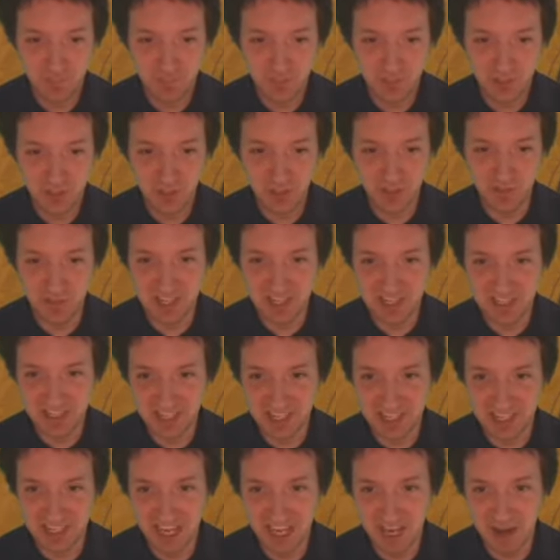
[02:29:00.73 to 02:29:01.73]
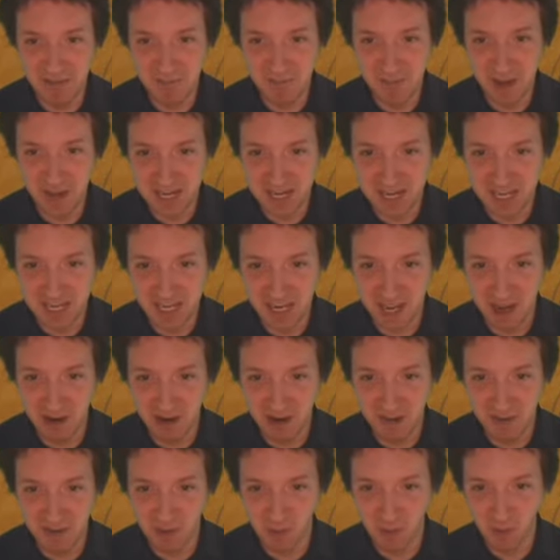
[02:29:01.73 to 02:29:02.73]
She thinks I can't make it out
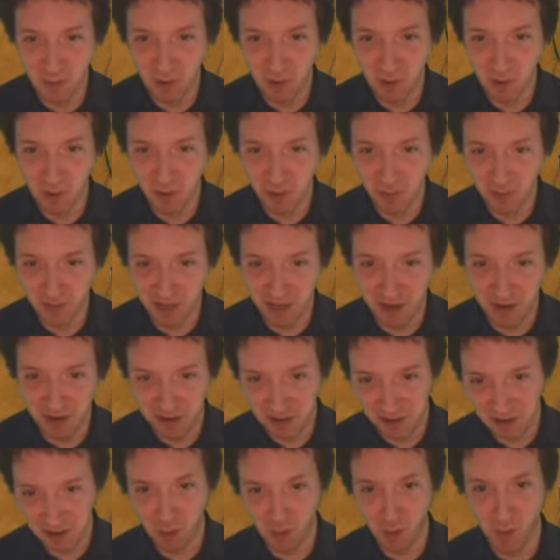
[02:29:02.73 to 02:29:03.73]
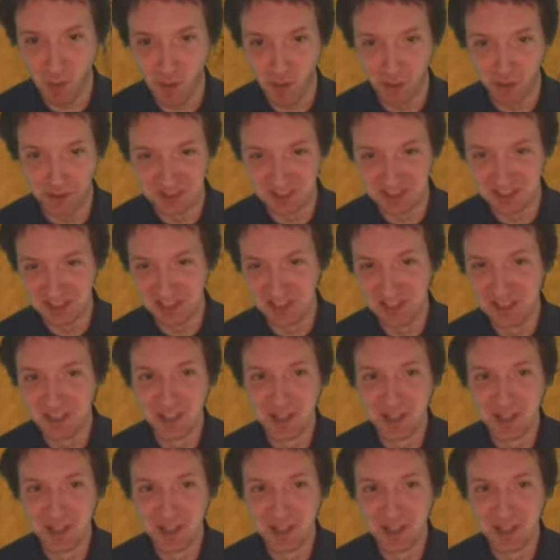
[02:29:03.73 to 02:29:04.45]
in the world without her quilts.